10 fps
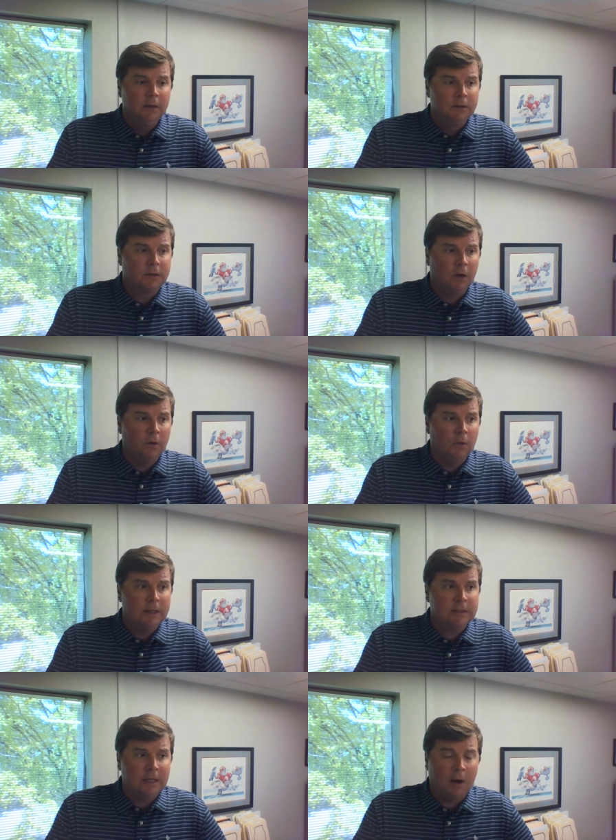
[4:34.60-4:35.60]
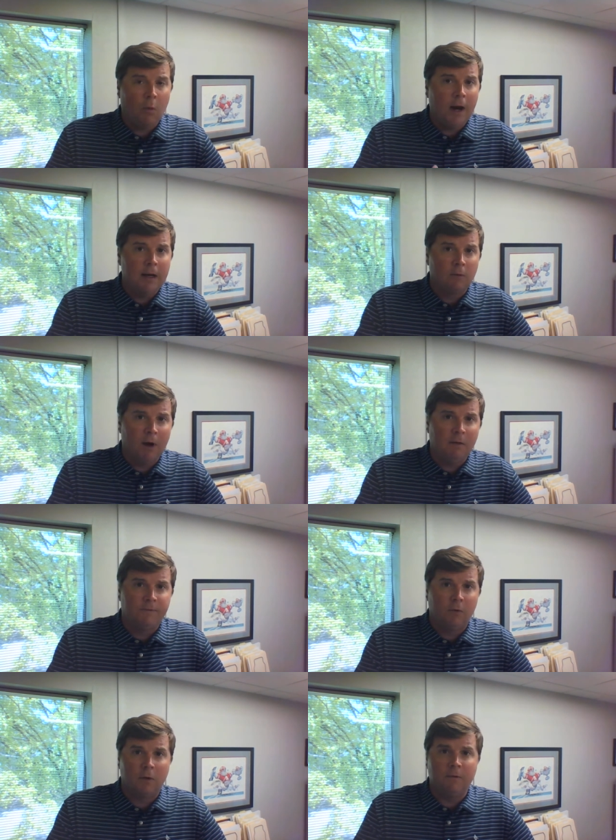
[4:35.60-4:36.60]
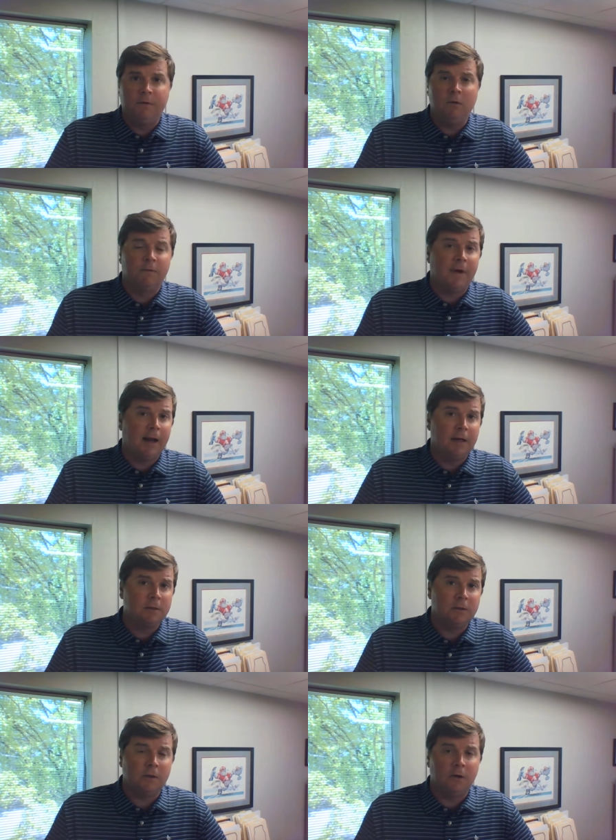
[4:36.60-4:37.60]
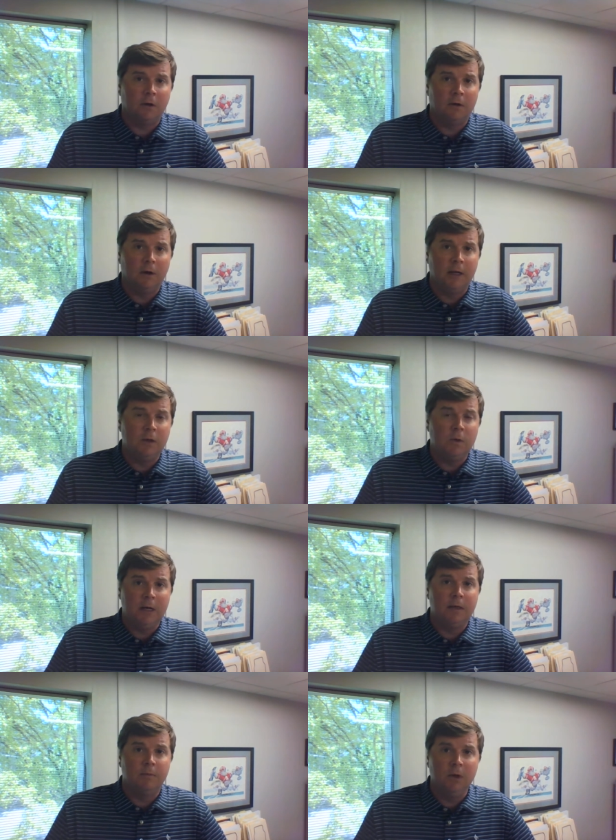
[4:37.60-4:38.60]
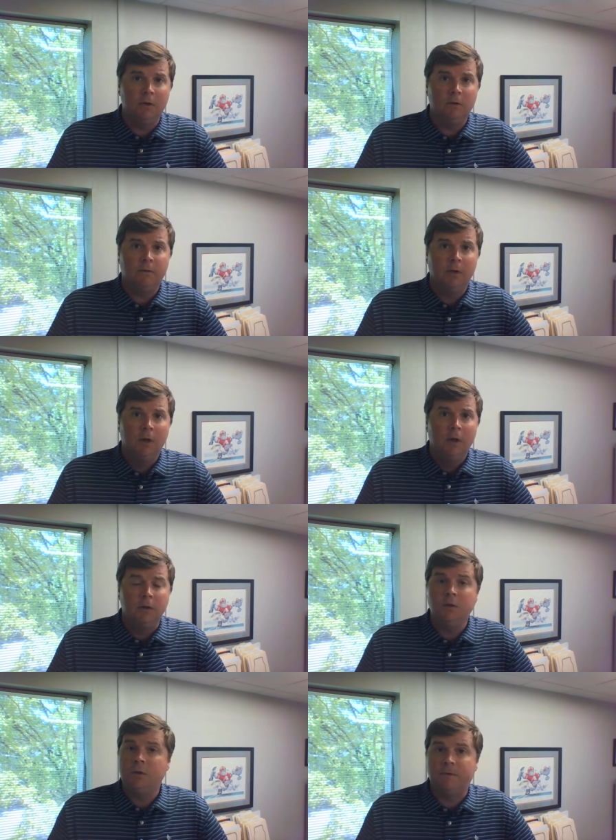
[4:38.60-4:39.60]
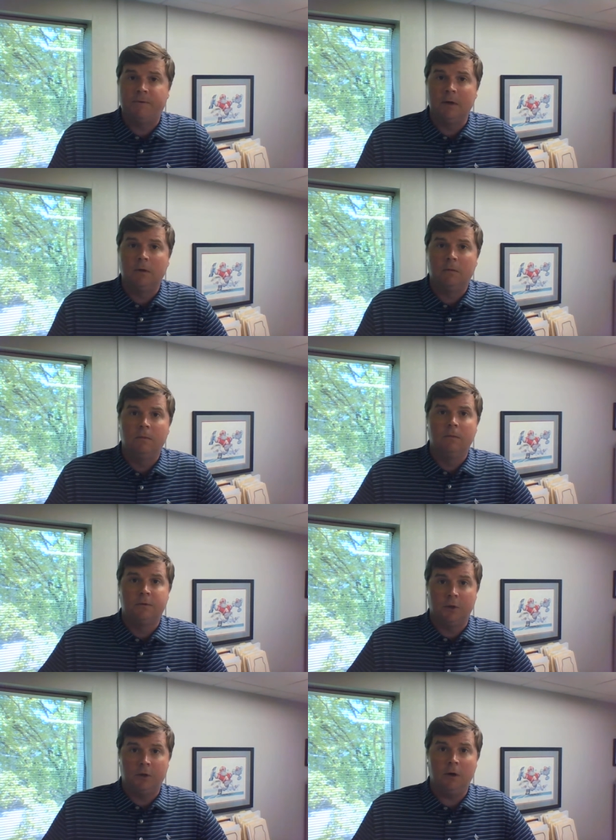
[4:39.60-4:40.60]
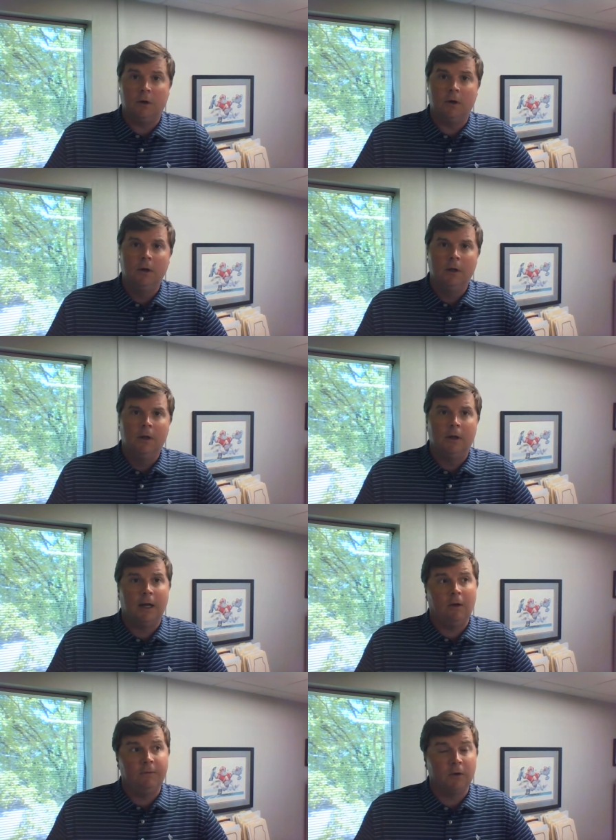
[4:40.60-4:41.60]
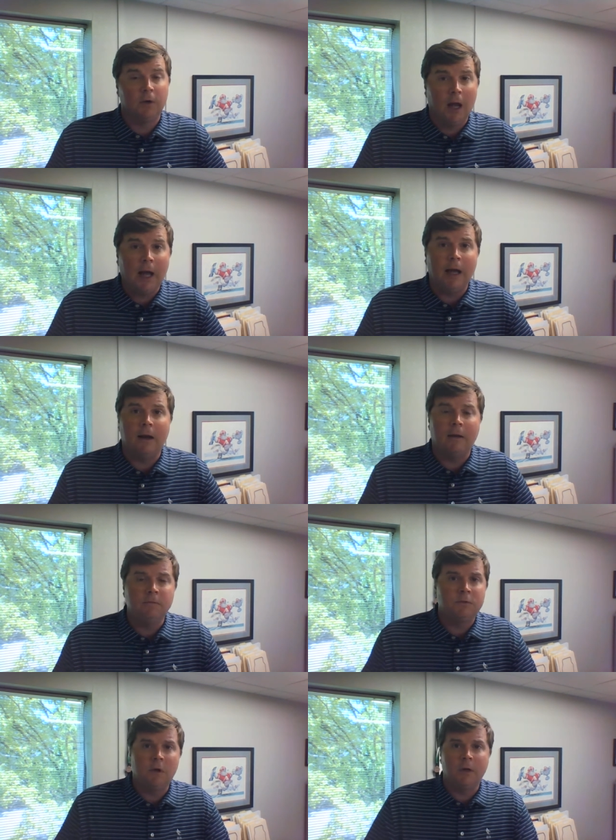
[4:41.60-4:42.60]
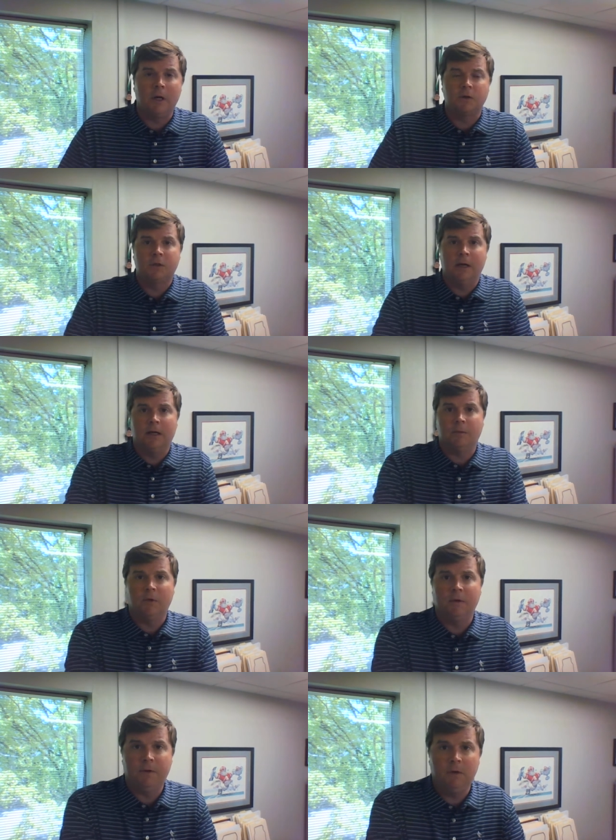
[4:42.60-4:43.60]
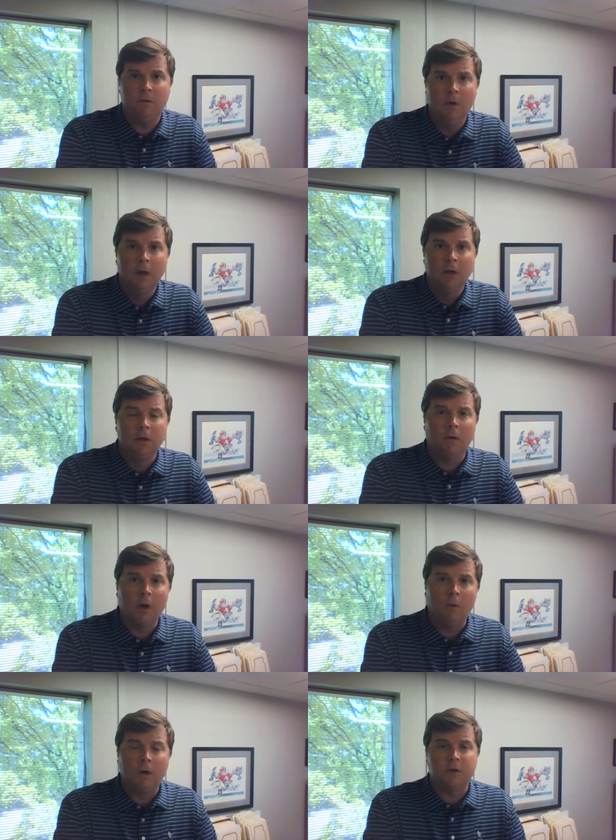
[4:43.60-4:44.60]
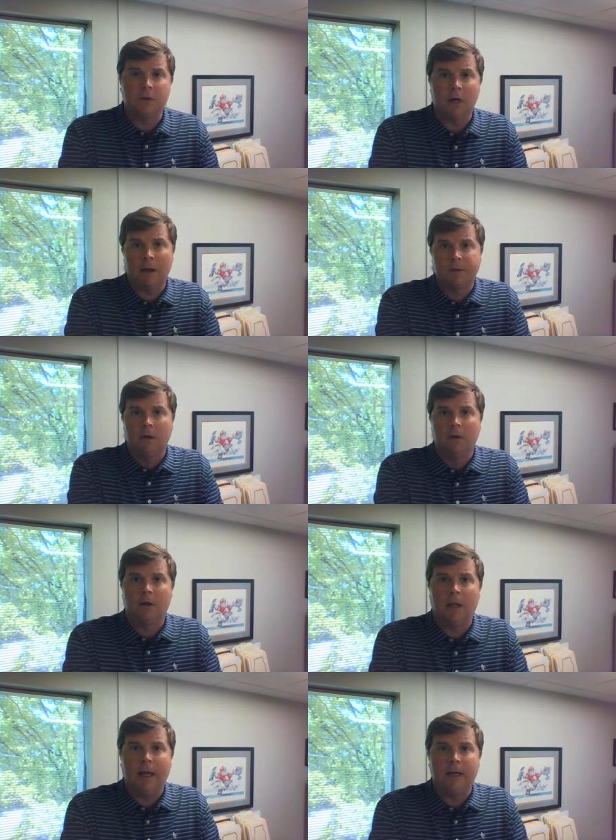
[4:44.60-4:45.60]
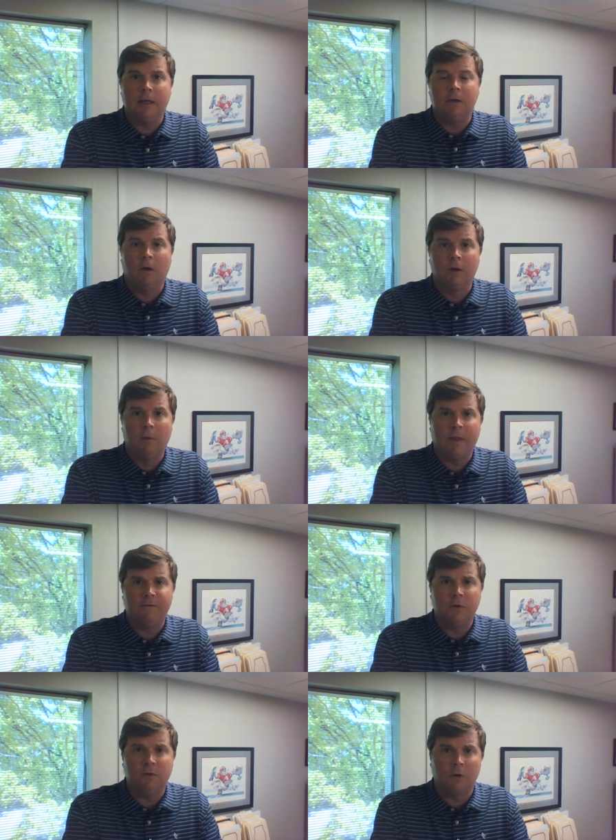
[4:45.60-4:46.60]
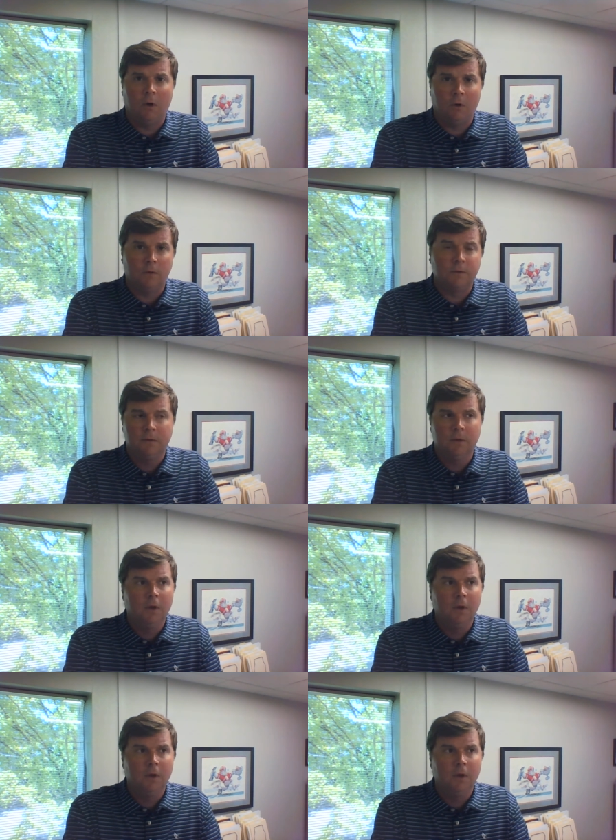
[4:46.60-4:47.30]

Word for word: So it's not waiting around for it. If you are financially secure and you need to move, you should feel secure. Now, if you're not, totally understandable. If you don't know what your job's going to look like and you don't know what that future holds,